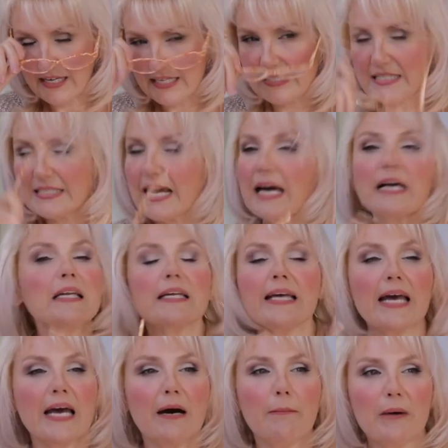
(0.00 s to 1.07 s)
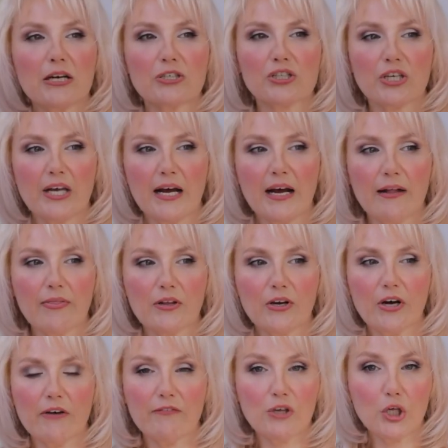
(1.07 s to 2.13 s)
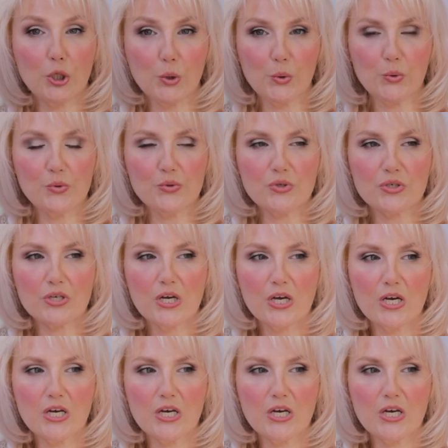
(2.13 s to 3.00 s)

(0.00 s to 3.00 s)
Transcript: exactly how much yarn that I've used